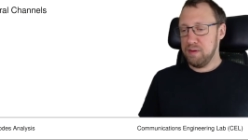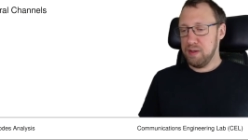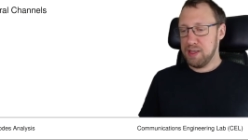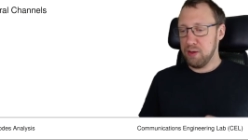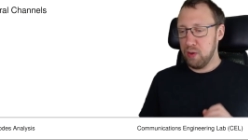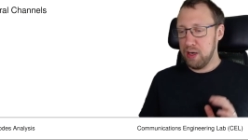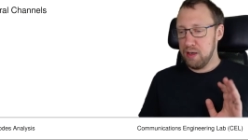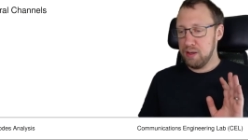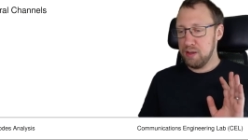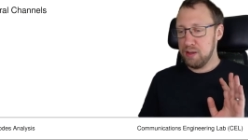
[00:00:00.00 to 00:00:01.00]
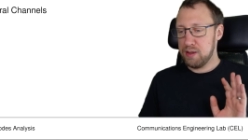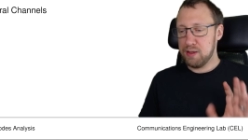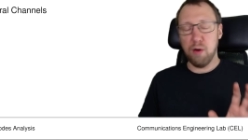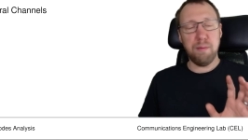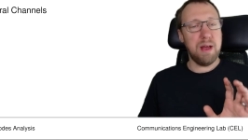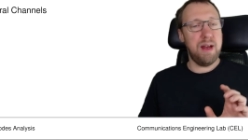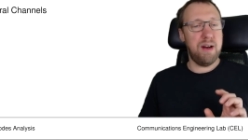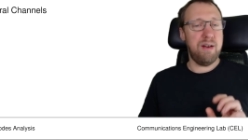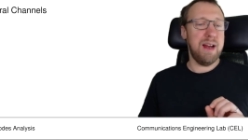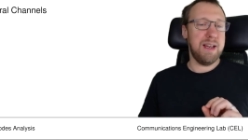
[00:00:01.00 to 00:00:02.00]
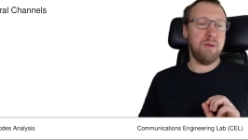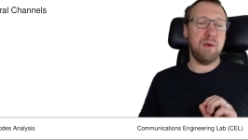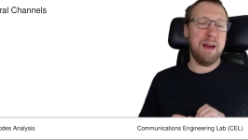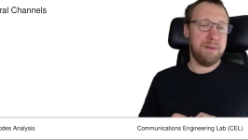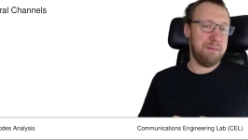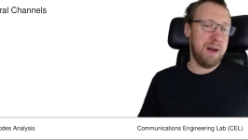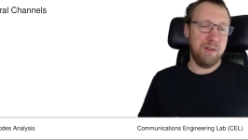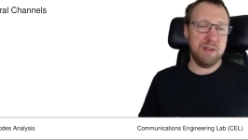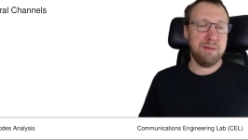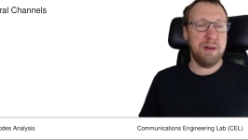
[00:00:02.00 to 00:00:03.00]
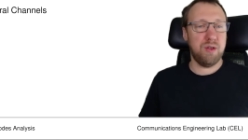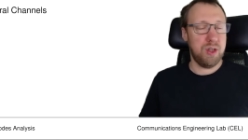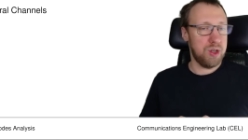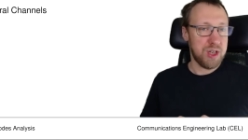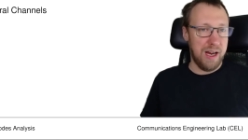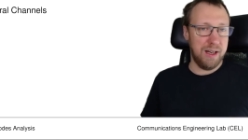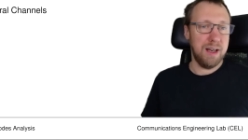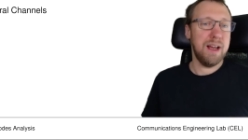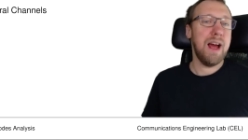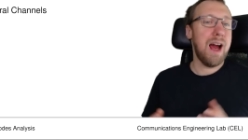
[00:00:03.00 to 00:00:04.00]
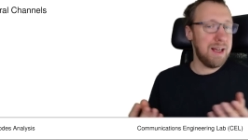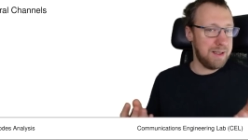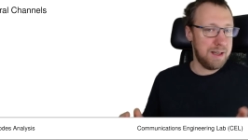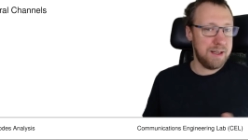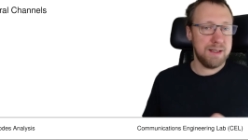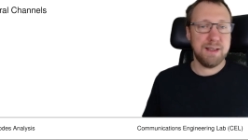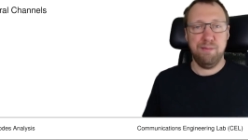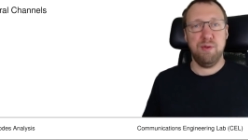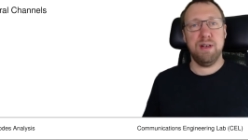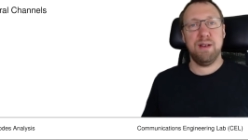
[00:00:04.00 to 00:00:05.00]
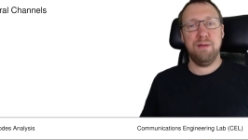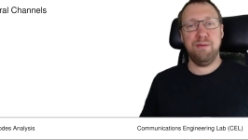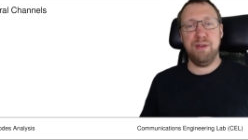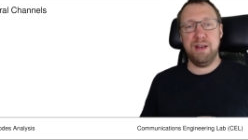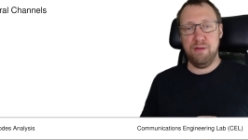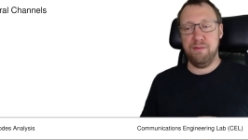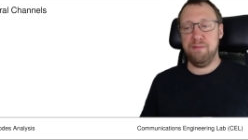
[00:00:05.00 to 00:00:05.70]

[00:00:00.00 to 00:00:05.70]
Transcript: so we'll stop here, and then we'll have the binary symmetric channel as a separate video.